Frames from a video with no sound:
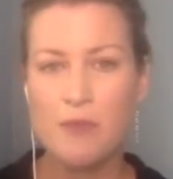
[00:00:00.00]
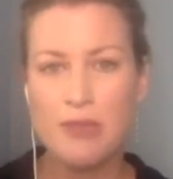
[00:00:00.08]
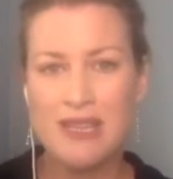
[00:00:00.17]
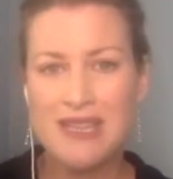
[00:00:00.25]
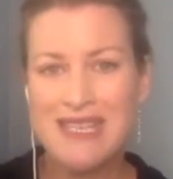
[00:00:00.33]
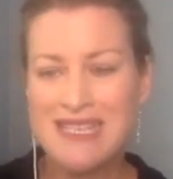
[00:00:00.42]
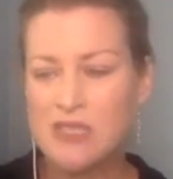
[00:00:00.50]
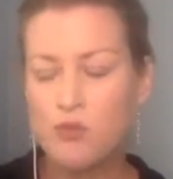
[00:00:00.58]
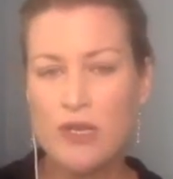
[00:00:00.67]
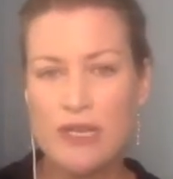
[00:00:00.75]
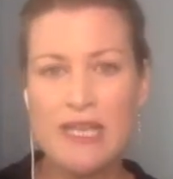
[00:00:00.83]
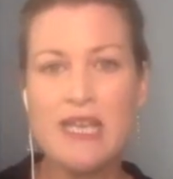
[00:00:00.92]
But this
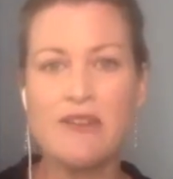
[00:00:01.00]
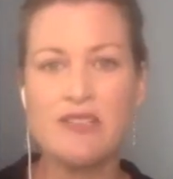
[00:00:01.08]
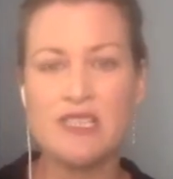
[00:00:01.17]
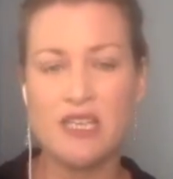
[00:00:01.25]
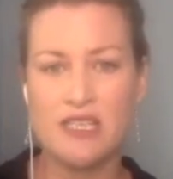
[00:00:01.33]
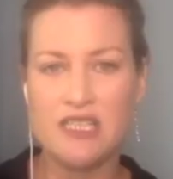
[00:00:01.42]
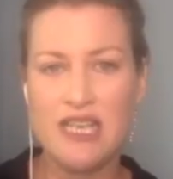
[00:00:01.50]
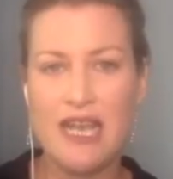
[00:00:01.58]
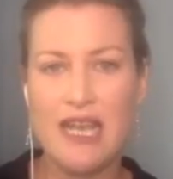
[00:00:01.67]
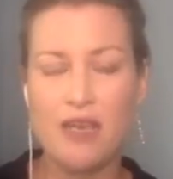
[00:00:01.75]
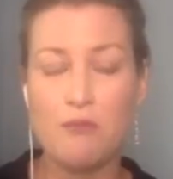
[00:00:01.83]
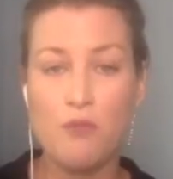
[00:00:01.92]
one here is going to
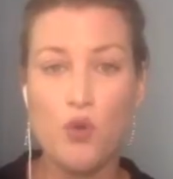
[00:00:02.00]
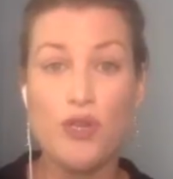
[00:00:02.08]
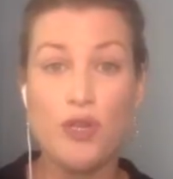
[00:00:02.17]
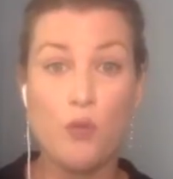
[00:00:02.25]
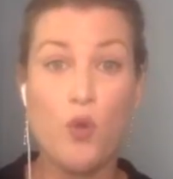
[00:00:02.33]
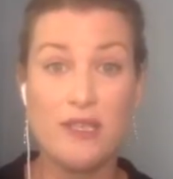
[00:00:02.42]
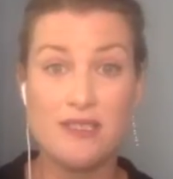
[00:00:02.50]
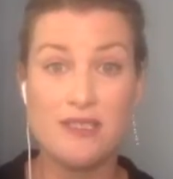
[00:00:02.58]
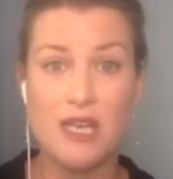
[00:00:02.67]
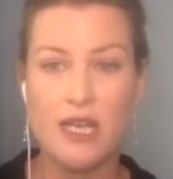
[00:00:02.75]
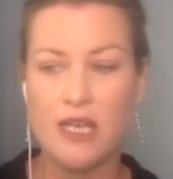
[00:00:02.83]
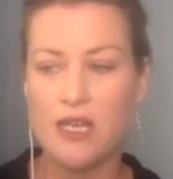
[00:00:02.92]
take more than one
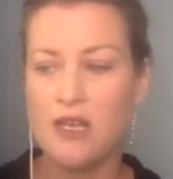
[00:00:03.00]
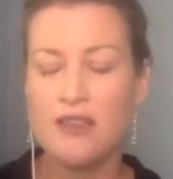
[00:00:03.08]
day.